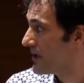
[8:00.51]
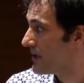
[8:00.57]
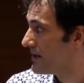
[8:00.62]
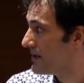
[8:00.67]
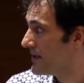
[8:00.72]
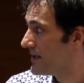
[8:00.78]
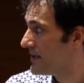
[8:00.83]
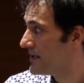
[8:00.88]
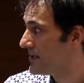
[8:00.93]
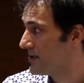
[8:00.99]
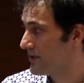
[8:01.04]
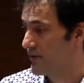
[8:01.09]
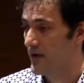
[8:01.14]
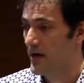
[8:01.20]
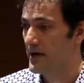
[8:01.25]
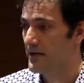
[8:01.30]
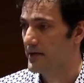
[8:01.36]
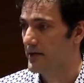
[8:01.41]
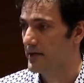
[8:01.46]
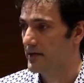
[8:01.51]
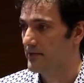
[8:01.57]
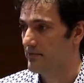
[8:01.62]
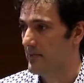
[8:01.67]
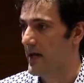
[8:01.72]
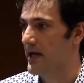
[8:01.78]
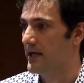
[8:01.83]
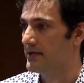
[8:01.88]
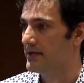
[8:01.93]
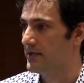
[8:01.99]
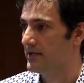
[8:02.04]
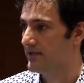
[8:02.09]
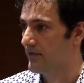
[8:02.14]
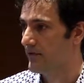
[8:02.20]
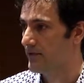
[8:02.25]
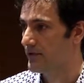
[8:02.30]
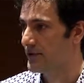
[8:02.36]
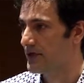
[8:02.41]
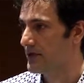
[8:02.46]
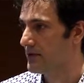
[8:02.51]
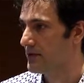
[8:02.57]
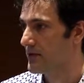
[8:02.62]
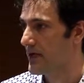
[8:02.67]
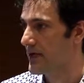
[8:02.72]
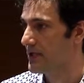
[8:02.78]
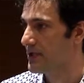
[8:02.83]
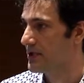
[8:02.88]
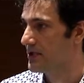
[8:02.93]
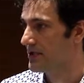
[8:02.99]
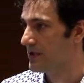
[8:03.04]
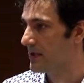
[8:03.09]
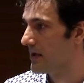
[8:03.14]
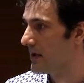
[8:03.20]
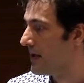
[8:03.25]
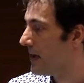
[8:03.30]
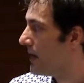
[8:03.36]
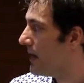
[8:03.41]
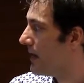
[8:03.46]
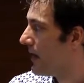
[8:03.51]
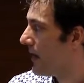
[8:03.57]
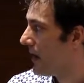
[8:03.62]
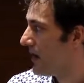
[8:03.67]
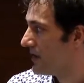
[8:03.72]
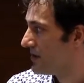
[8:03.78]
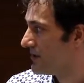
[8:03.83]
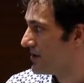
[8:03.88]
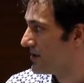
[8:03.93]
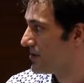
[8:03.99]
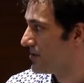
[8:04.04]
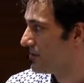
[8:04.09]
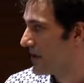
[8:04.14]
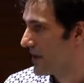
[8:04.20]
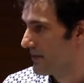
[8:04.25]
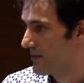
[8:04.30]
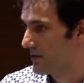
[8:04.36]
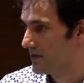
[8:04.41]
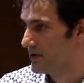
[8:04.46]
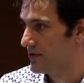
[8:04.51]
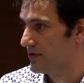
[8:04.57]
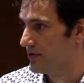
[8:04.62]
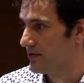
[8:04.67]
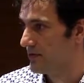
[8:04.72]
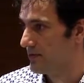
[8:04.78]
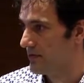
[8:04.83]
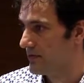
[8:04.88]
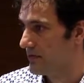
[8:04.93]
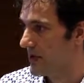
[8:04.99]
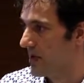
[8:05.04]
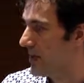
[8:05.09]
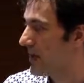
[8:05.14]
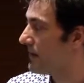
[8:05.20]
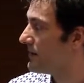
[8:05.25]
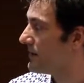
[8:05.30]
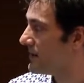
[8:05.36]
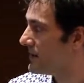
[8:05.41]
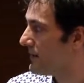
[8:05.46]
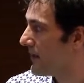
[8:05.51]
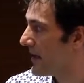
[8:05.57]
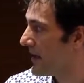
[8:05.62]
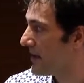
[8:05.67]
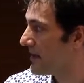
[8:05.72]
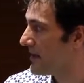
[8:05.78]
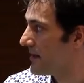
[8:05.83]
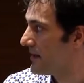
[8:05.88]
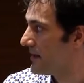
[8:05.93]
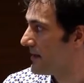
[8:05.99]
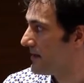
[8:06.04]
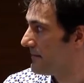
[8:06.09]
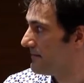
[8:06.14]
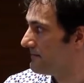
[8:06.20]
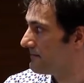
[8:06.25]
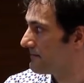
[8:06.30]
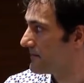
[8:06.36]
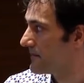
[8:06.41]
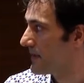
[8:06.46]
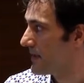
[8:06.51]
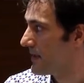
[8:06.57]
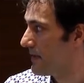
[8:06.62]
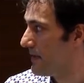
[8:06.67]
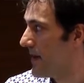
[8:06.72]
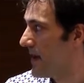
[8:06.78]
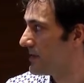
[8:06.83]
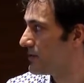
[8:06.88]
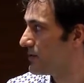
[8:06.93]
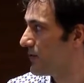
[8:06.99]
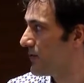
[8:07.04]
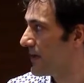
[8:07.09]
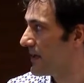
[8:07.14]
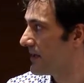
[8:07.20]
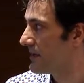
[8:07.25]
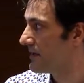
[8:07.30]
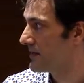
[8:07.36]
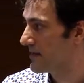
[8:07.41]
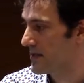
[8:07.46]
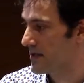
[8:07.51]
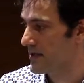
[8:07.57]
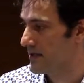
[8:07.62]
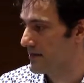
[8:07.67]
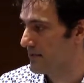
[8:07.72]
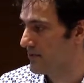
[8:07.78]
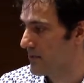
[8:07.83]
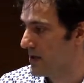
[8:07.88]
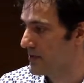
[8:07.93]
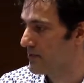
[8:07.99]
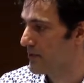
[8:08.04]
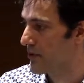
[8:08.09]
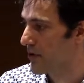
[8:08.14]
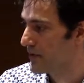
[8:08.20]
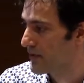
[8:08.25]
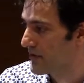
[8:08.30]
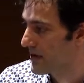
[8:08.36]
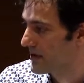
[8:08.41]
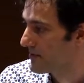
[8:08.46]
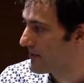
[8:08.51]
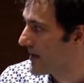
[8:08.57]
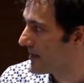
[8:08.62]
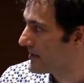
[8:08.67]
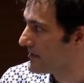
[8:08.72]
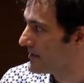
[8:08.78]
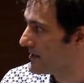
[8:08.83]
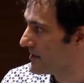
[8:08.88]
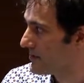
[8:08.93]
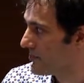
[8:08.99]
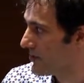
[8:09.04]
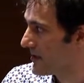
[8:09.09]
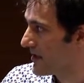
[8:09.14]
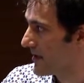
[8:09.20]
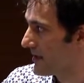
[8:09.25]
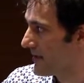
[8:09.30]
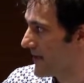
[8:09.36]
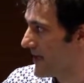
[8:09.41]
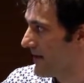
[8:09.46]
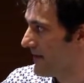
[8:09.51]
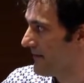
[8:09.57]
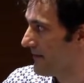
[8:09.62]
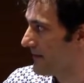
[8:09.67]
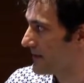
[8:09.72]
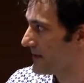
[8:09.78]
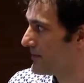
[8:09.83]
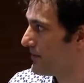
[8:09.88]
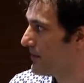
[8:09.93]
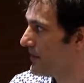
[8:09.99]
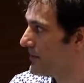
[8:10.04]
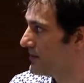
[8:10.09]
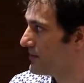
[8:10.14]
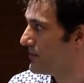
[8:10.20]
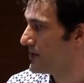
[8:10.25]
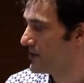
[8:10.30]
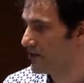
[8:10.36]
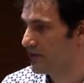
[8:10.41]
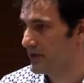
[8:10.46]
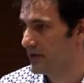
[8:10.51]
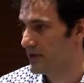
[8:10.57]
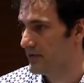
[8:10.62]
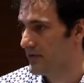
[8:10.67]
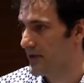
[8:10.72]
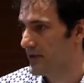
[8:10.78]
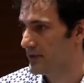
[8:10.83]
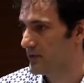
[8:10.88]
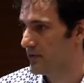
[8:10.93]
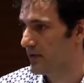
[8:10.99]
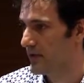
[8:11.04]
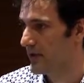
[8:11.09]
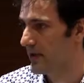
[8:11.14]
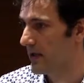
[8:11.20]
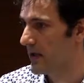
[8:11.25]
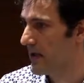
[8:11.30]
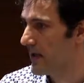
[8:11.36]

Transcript: needed to add an axis for generation just to be able to display the pathway in an appropriate manner, and we can have a split between the pathway,